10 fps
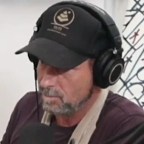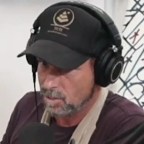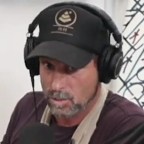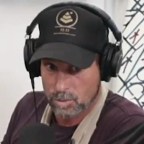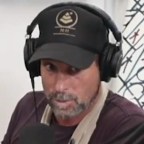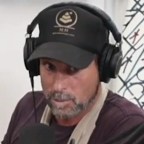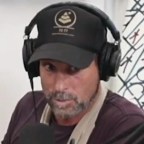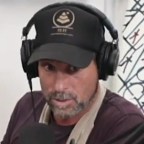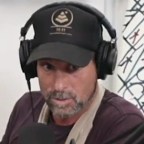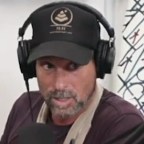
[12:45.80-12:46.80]
to their
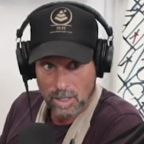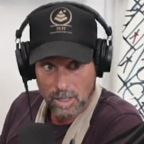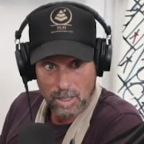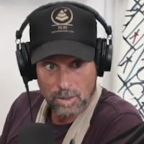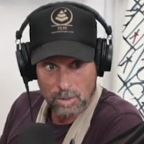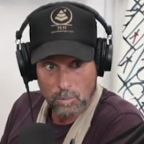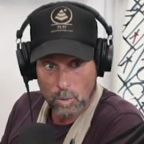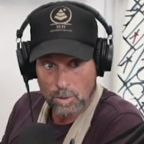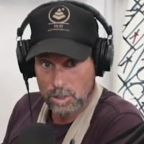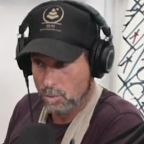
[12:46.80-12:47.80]
surroundings. The more that you